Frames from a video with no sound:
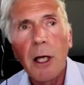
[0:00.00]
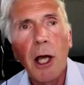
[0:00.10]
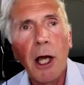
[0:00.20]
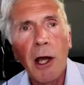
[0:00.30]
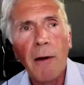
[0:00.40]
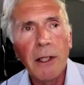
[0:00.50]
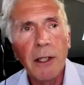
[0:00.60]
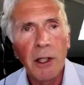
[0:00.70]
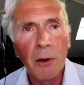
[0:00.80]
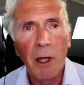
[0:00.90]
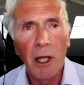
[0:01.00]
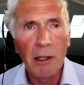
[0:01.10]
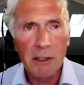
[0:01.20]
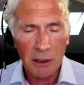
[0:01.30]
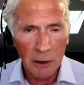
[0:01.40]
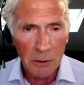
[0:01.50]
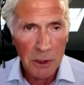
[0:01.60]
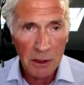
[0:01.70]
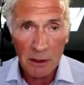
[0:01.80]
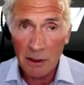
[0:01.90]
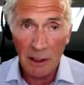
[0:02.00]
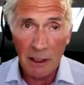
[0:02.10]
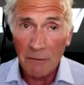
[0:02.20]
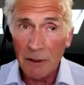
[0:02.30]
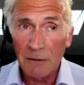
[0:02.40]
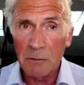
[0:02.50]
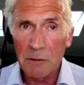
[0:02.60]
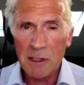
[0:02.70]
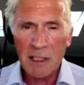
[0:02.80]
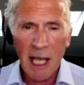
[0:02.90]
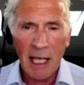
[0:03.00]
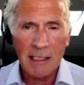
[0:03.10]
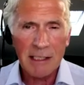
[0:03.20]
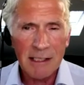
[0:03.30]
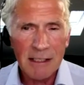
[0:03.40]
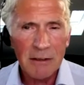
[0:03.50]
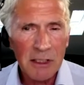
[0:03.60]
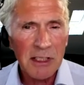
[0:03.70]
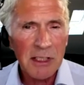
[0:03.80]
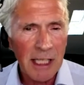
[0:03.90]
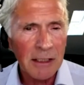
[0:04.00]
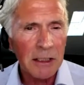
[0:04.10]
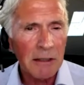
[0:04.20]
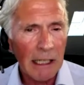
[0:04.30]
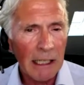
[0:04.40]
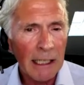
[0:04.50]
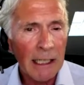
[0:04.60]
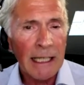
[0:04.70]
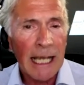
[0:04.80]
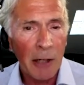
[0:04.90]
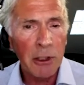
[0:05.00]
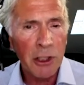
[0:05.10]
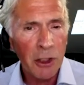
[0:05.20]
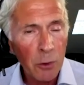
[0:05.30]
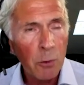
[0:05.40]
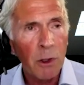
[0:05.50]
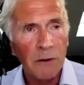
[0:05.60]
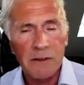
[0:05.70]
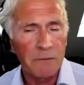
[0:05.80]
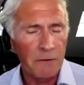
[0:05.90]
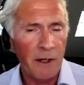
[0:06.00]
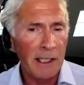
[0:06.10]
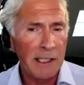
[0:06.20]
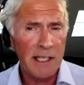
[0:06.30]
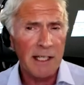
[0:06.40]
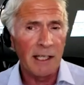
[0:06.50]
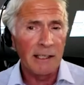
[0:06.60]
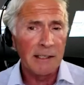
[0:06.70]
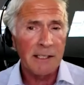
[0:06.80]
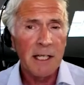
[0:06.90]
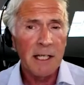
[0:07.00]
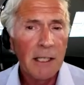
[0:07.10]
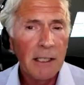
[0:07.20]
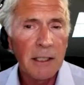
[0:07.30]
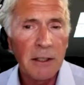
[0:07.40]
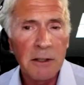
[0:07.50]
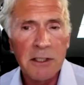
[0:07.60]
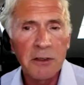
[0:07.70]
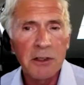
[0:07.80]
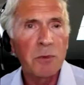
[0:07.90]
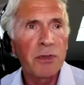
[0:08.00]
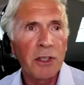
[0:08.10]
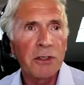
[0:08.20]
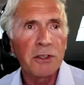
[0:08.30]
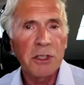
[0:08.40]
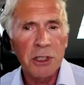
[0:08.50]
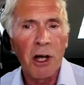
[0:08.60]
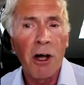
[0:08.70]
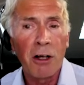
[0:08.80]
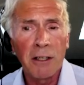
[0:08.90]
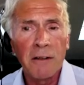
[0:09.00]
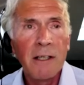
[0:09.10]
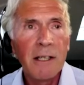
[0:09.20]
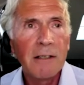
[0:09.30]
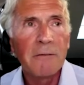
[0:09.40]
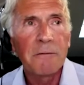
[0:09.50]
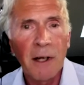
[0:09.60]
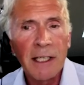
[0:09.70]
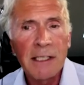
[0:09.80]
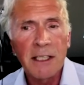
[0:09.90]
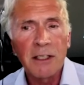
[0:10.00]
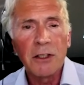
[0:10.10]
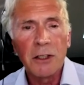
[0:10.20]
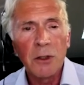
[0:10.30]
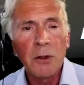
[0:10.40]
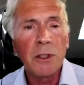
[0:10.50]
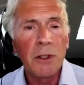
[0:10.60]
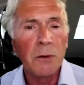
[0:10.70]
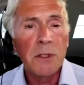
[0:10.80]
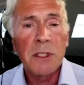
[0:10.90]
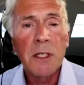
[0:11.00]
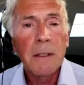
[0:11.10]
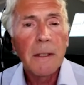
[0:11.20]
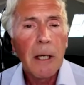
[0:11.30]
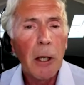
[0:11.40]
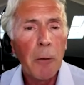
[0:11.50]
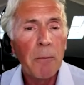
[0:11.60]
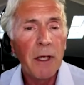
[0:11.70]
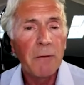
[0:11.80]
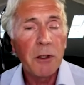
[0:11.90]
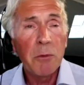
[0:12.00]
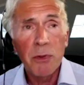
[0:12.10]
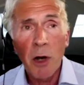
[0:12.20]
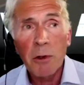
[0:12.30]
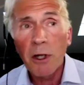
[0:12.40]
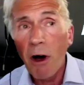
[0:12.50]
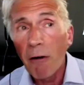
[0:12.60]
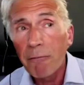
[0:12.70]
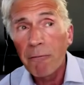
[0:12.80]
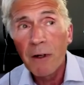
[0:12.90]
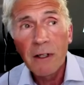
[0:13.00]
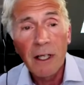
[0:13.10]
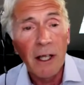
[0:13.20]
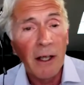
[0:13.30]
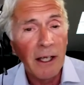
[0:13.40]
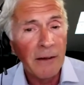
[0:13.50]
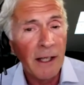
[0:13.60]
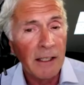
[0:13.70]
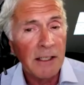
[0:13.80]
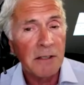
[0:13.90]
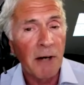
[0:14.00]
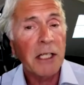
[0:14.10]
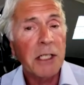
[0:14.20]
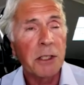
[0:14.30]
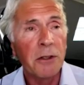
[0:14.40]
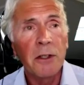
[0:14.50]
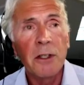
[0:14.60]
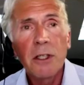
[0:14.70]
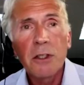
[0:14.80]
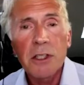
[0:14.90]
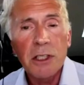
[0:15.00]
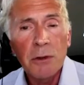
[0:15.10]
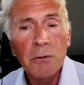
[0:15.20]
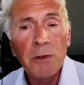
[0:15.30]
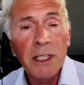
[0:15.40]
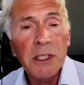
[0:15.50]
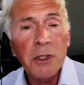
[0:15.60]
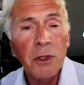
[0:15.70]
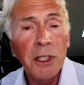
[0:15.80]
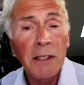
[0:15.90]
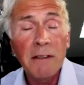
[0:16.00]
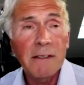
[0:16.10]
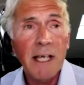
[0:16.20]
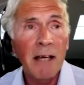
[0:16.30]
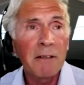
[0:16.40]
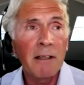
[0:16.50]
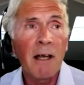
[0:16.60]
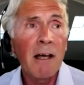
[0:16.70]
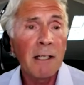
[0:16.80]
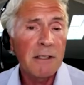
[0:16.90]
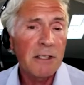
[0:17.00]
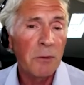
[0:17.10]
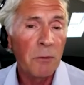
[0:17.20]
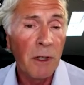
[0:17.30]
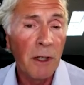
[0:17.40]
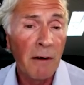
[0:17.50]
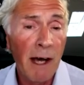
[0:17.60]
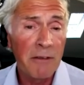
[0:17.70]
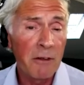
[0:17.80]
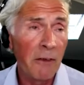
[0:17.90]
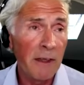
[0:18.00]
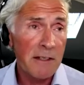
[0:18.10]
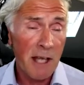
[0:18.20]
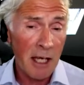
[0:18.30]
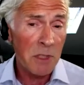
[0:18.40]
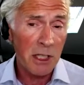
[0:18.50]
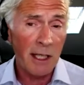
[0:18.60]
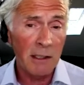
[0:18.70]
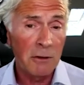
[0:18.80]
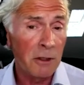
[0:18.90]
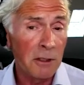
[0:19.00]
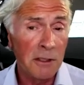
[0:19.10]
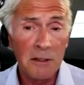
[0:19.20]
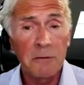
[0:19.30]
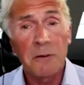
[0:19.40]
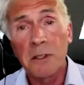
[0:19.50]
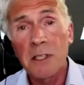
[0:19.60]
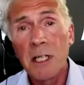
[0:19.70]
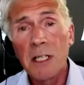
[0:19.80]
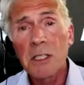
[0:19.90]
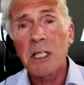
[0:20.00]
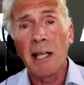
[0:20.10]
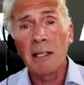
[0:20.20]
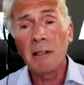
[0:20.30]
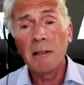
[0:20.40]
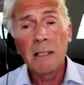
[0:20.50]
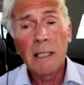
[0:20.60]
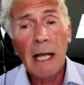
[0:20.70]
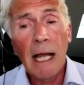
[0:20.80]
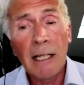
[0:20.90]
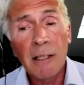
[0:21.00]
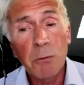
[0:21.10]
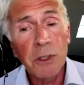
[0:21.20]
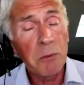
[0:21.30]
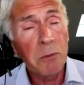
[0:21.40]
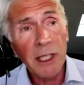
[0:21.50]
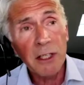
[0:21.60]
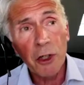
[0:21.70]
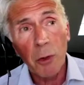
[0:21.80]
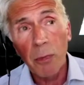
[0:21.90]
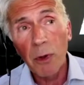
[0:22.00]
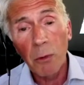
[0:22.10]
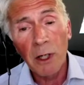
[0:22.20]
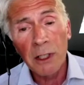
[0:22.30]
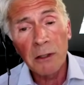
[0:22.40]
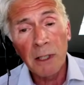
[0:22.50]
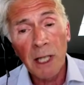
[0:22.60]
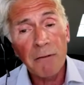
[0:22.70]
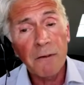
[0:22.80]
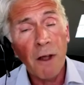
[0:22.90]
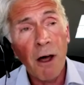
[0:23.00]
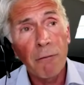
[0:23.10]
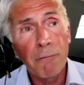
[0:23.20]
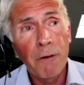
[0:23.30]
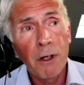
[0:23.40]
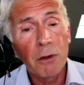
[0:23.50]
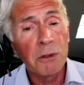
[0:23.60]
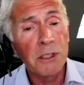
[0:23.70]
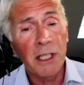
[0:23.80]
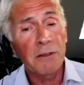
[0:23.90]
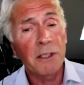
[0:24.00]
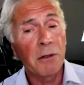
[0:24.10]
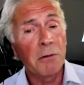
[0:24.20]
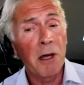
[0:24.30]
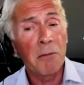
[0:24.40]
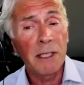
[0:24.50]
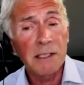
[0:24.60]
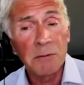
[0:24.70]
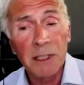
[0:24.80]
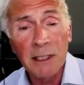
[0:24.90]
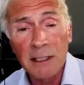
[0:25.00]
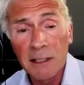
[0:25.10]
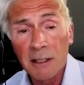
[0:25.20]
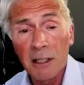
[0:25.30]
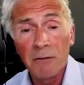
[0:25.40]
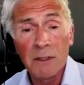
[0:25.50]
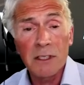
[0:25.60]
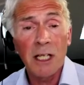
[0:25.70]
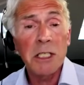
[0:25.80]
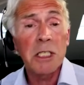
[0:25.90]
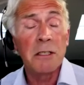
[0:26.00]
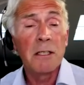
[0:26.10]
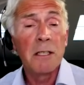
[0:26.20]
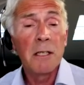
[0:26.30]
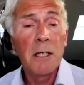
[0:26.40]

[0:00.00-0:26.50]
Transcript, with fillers: uh, you know, uh, solution, uh, even if it was text? Did it understand you clearly how you want to phrase things? You know, the sort of product jargon, the phrasing that you use. Um, if you broke off uh, in that interaction, could you rejoin down the line somewhere, either on the same channel or on a different channel? And would it pick up where you left off? Or would you have to go right back to the beginning of the conversation?